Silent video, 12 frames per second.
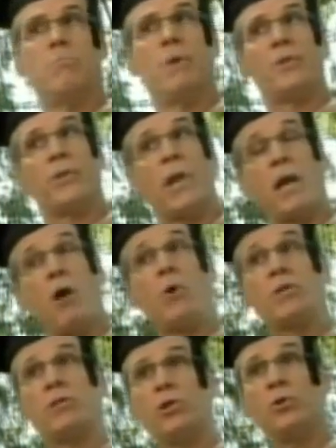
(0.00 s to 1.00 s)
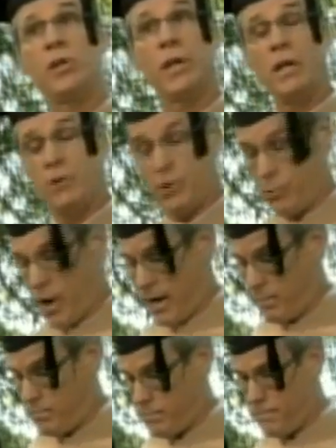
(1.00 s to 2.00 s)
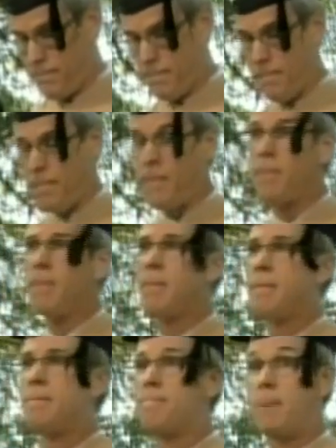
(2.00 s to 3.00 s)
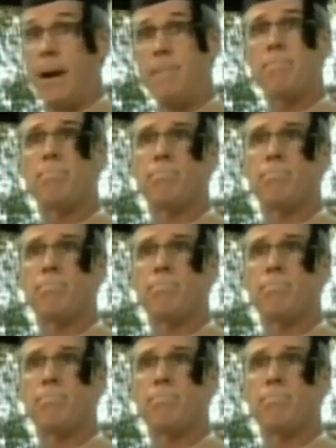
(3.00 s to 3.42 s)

but they're not always losing either, right? Right?